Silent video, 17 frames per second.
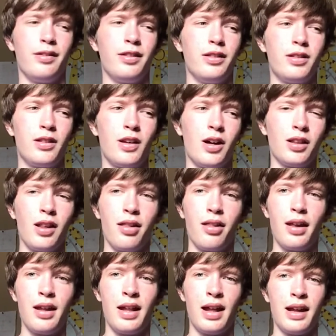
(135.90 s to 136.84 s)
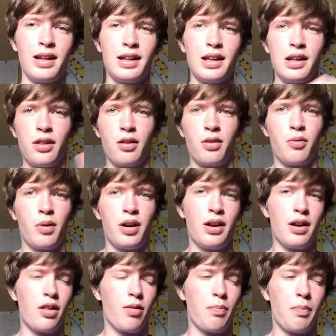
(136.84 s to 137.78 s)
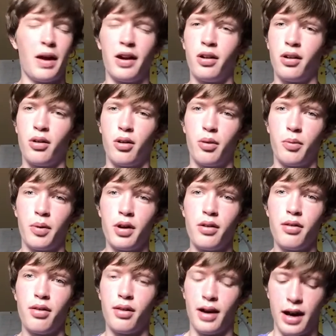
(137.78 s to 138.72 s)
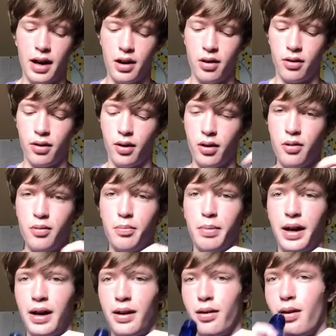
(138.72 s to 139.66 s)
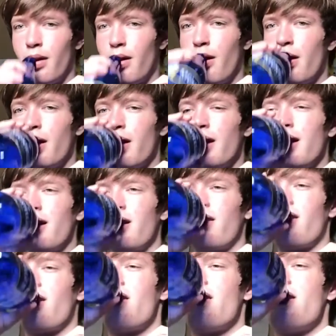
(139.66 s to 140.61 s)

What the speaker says: not to say that either one is better or worse, high or low, but it's